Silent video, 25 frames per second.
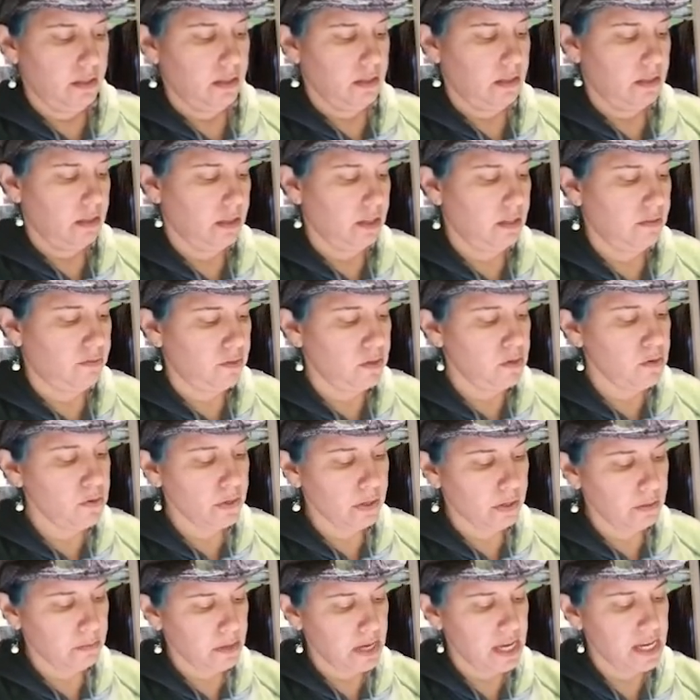If you
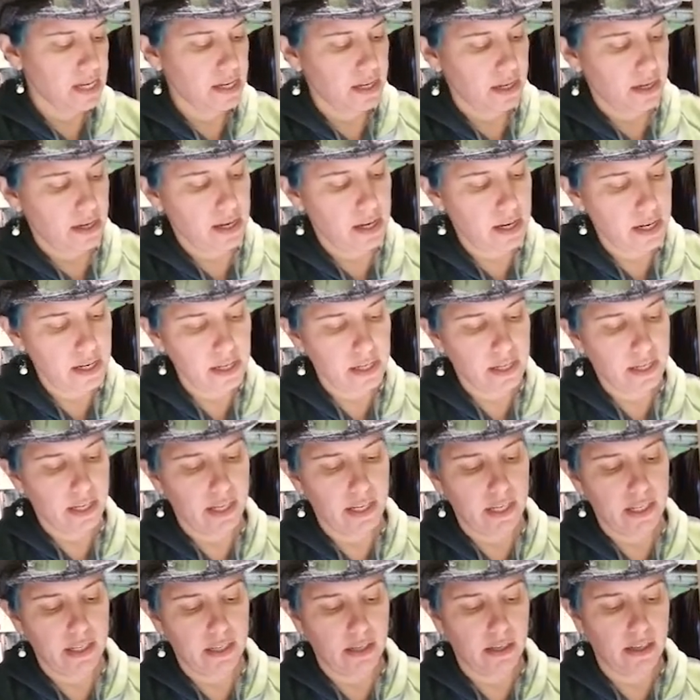can make it any
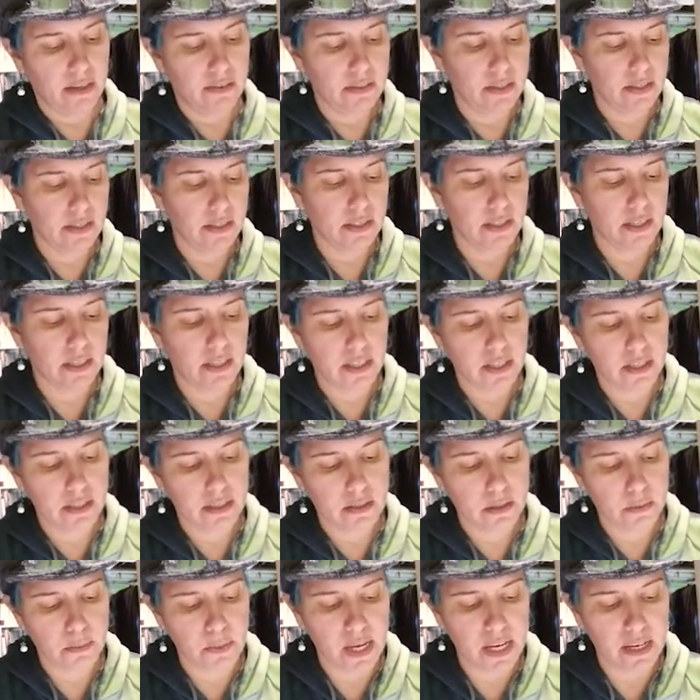kind of city
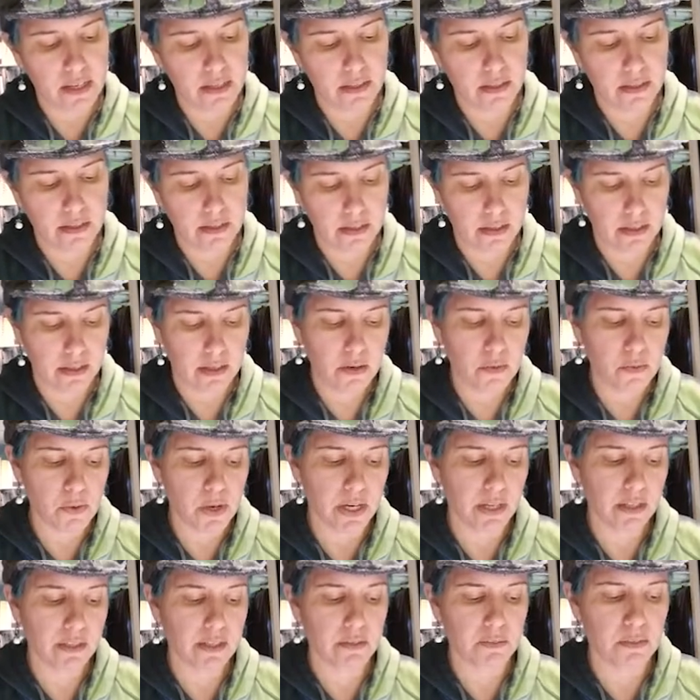space you want
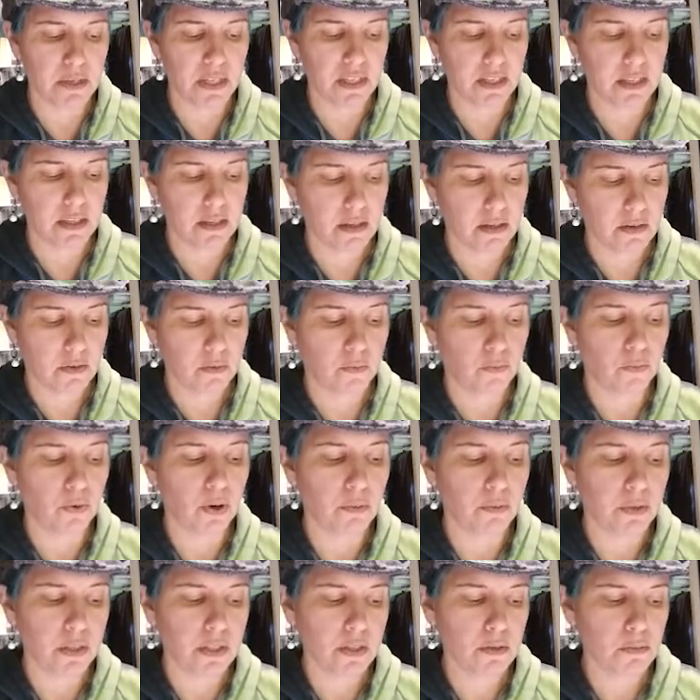it to be, what
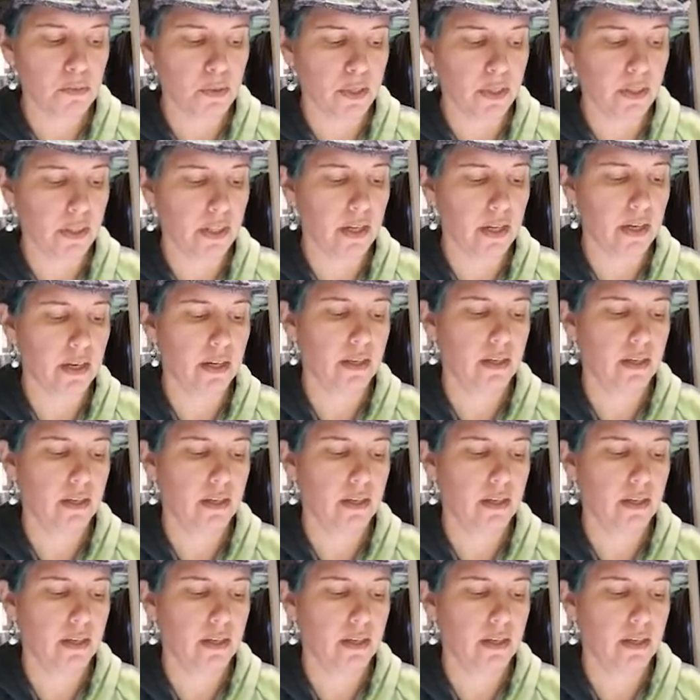would you put there?